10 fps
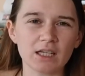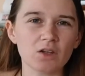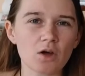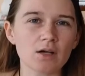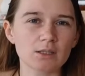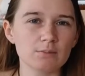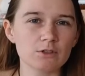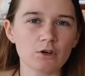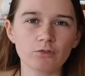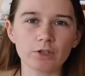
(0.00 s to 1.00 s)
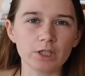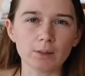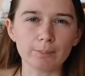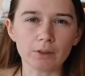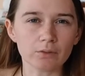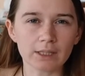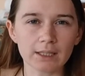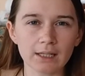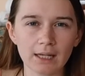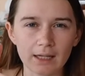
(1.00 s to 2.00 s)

he locked himself in the building